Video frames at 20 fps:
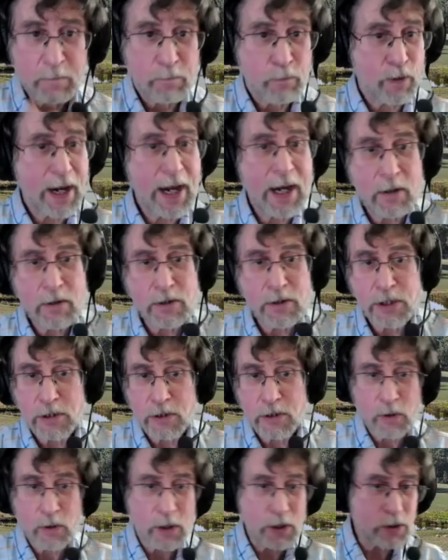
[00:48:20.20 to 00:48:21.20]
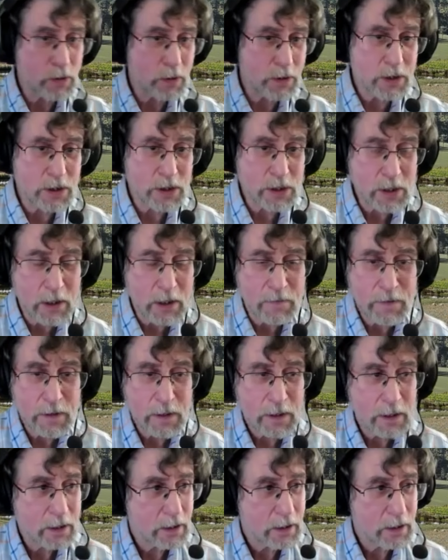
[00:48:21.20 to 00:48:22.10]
browse and there's all sorts of stuff,